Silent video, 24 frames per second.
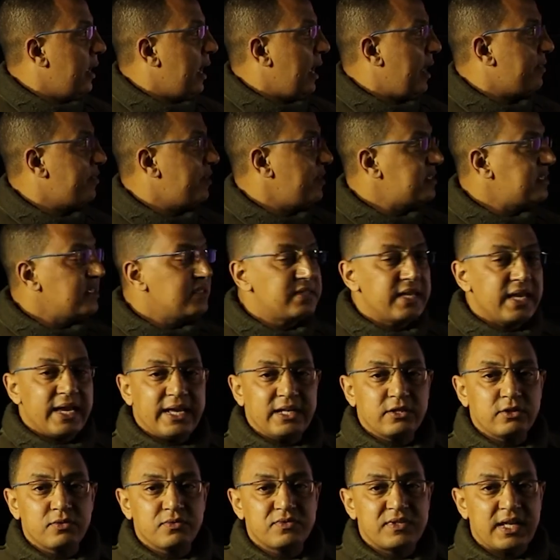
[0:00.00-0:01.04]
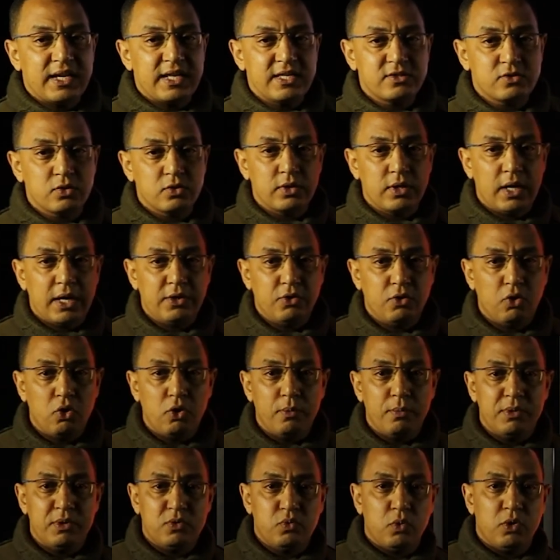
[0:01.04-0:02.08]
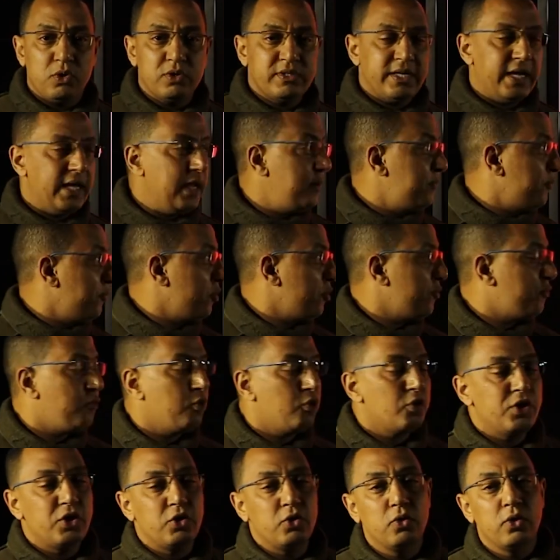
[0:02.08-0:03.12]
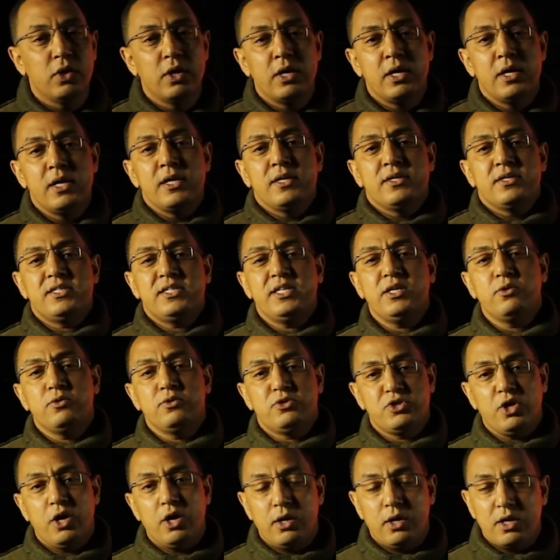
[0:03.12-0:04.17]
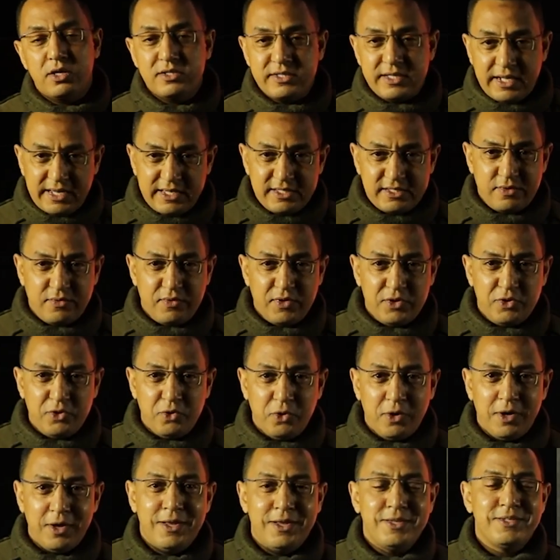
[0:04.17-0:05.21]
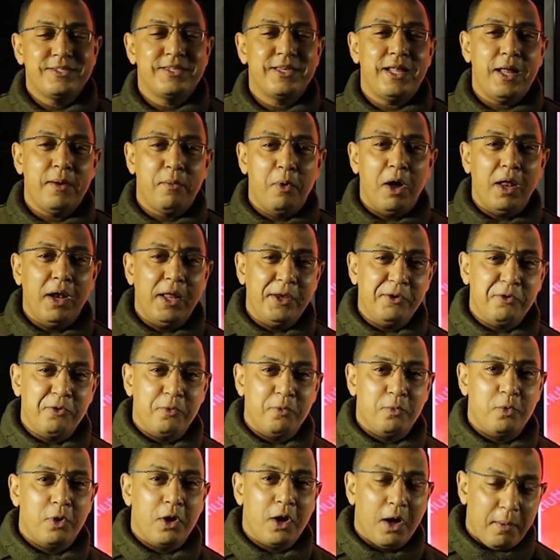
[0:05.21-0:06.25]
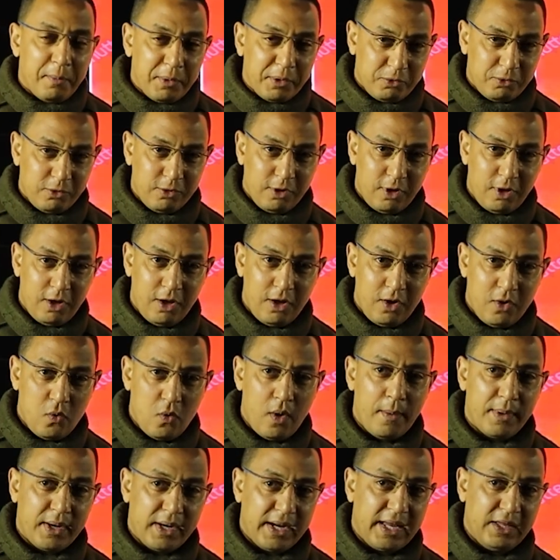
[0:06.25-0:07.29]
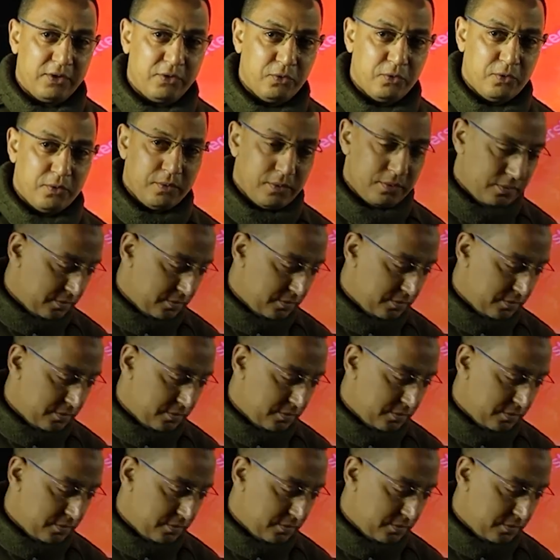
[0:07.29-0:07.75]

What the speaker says: And this is the end of the lesson. I hope it was helpful for you. See you inshallah in the next video. Assalamu alaikum wa rahmatullah wa barakatuh.